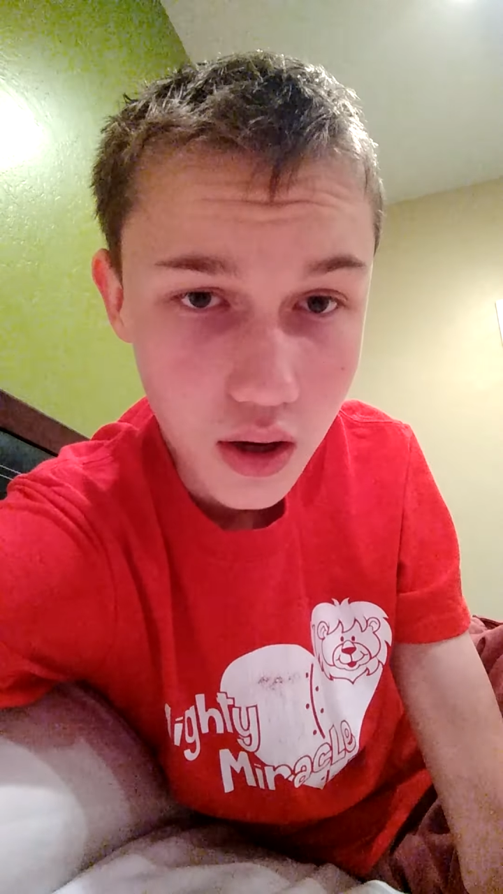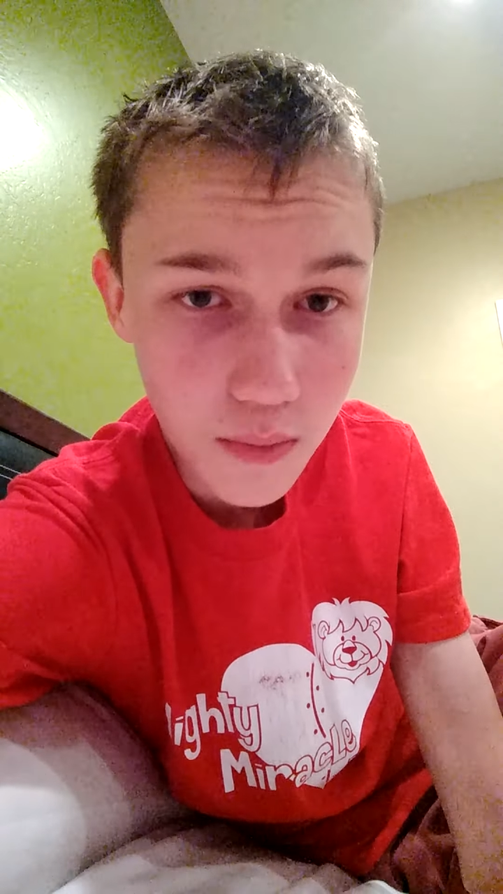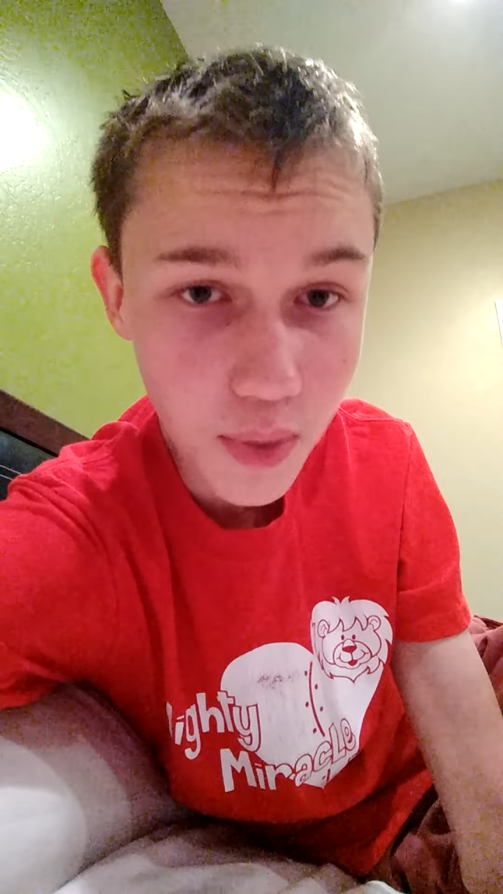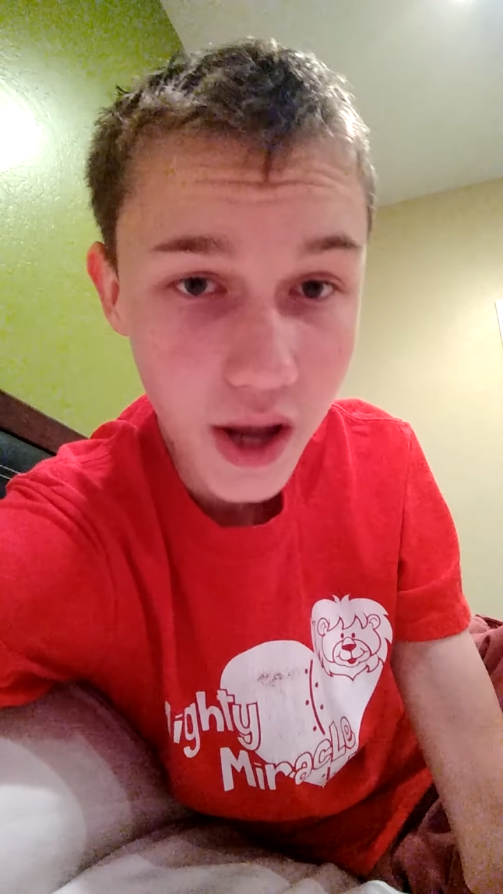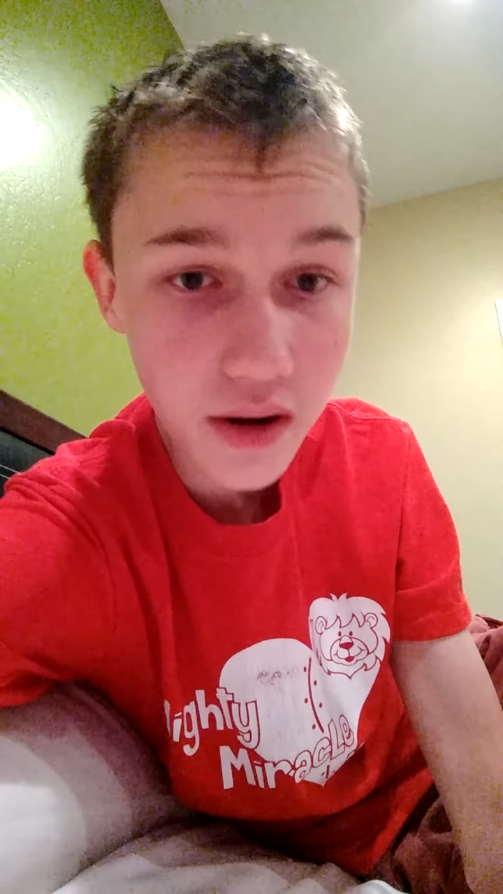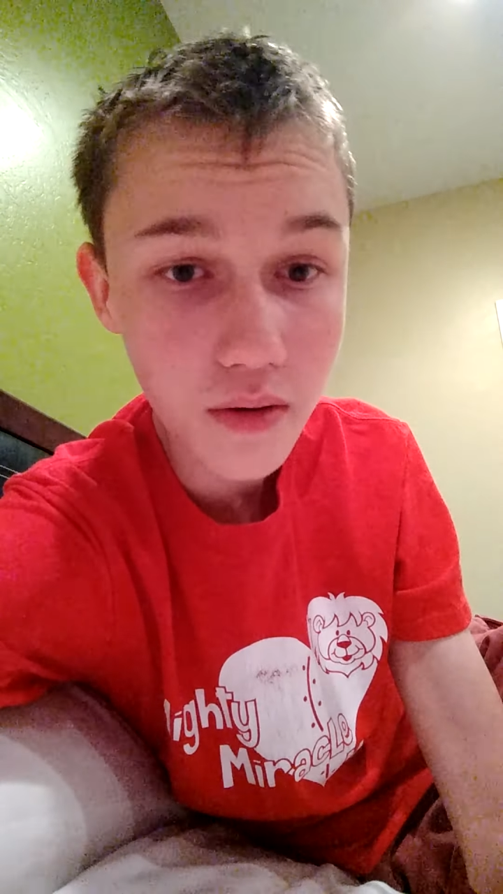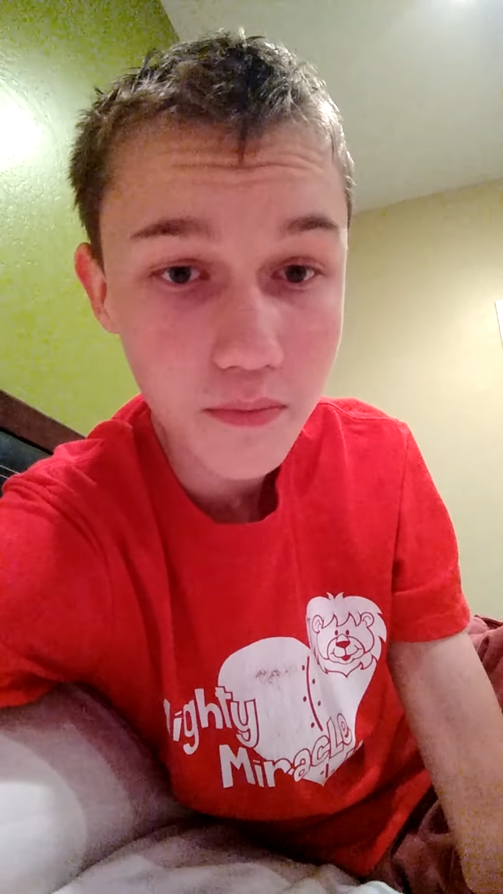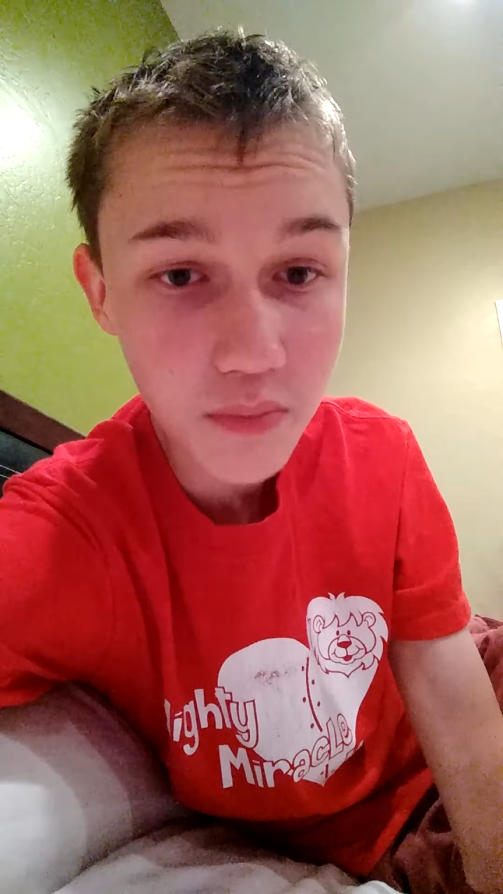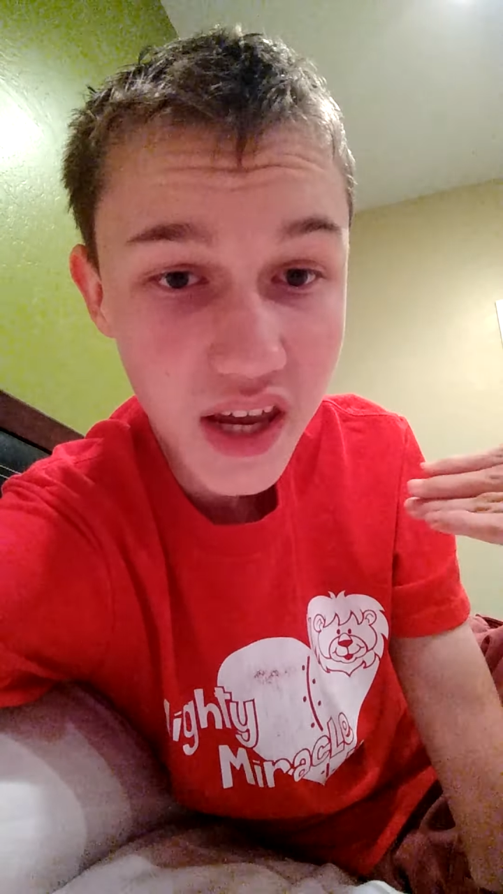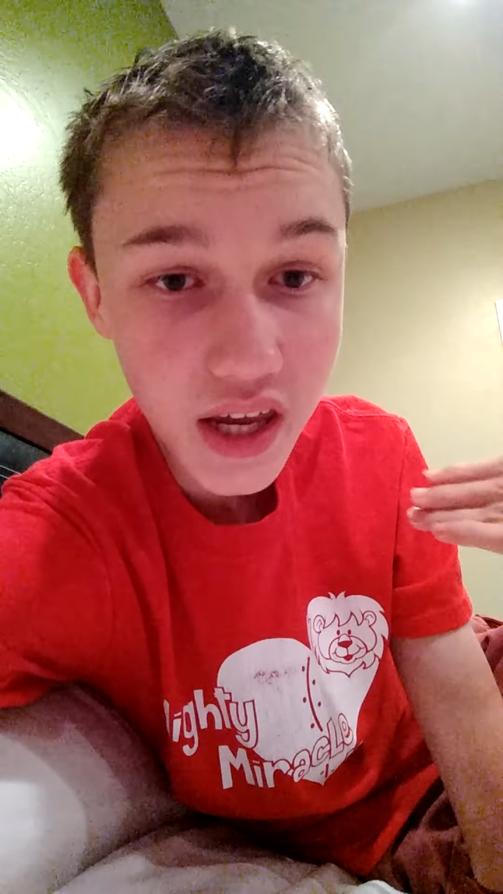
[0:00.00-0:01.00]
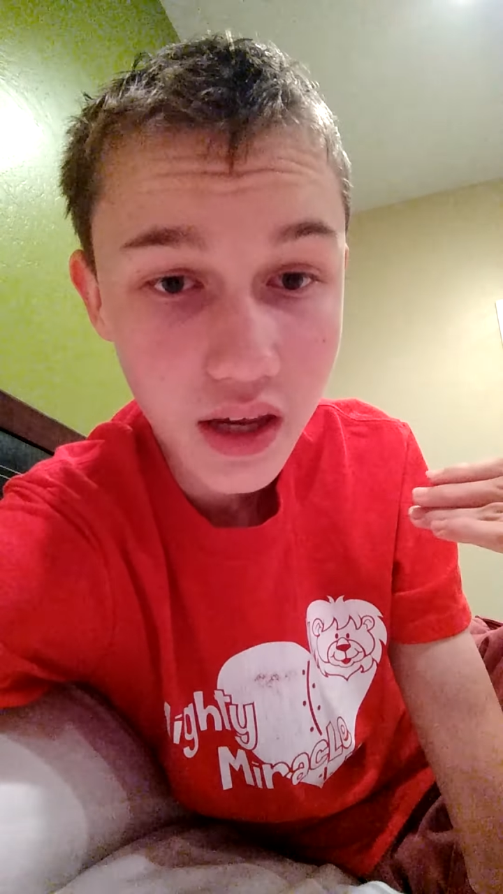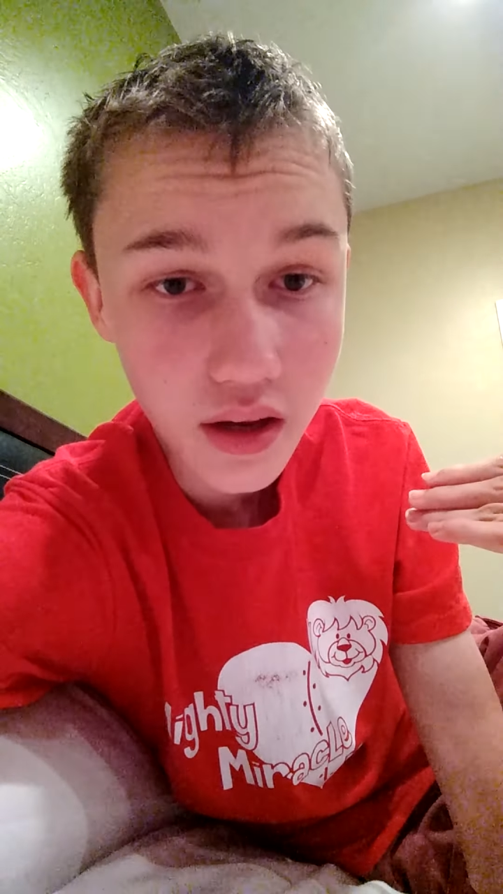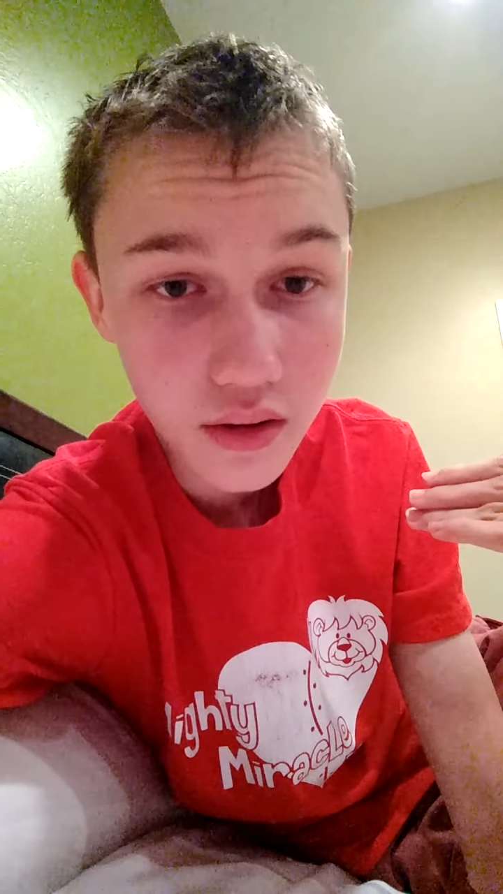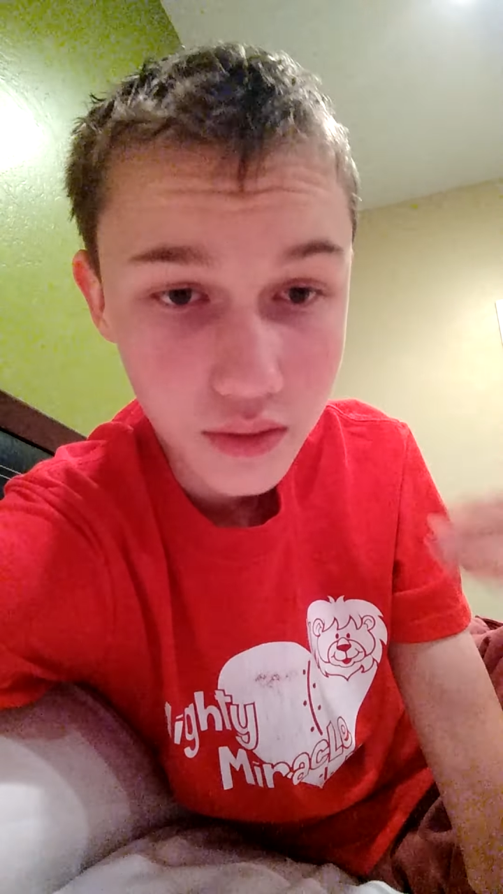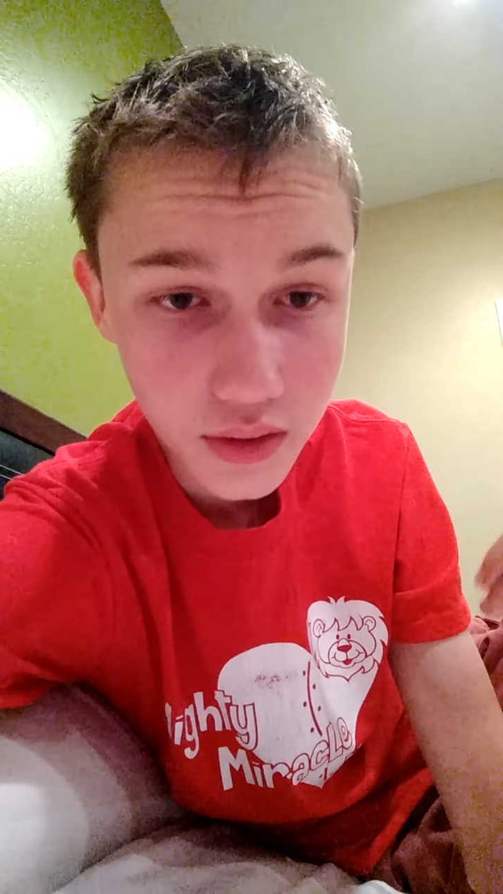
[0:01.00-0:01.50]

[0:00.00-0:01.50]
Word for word: But me,